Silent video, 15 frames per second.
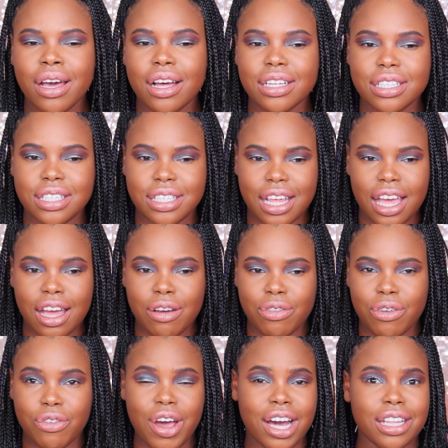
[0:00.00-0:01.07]
got sick of
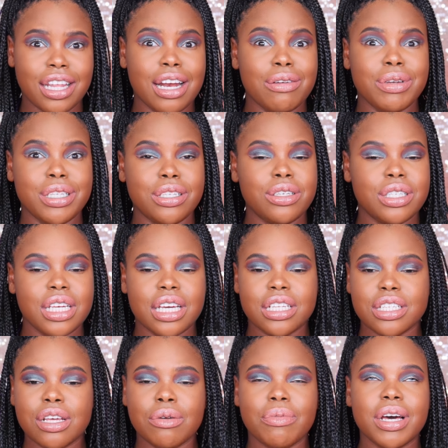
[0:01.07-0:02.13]
the fact that I was using it
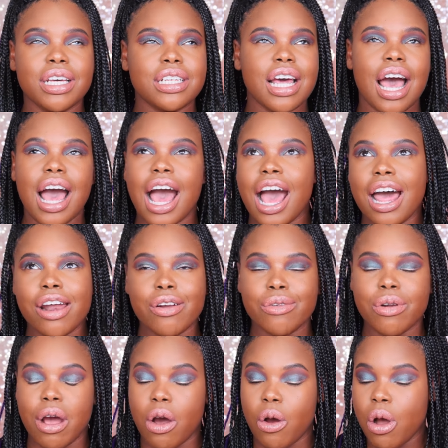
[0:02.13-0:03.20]
so much. I
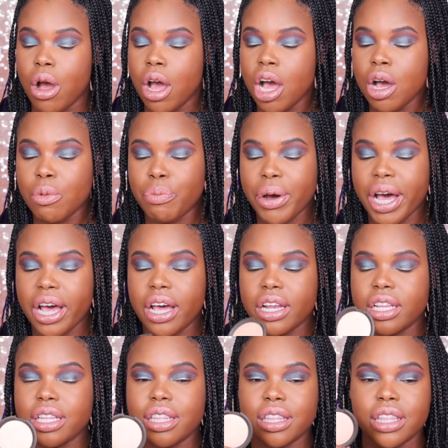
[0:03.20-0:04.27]
don't know. But
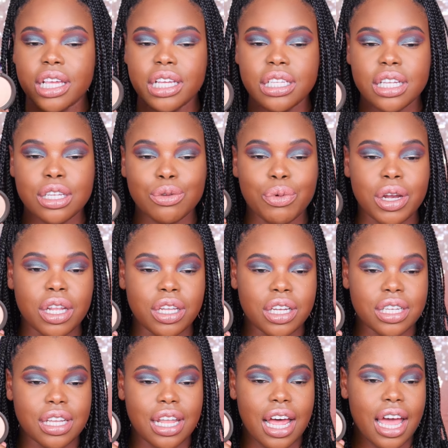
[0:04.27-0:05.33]
this is what it
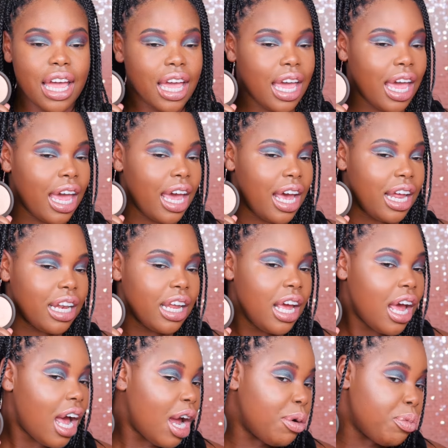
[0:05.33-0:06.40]
looks like and
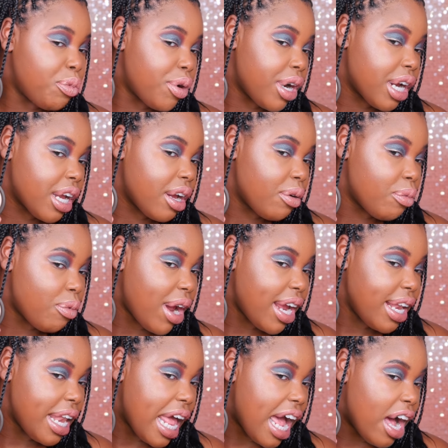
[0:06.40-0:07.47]
I'm wearing it
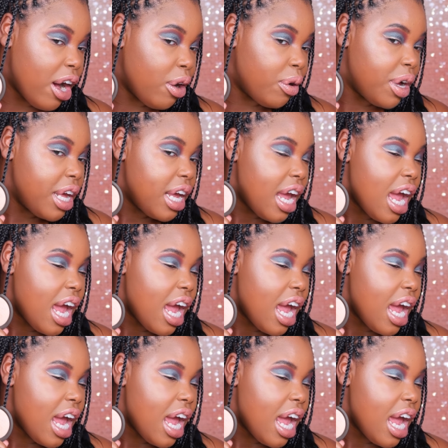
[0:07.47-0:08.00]
right now.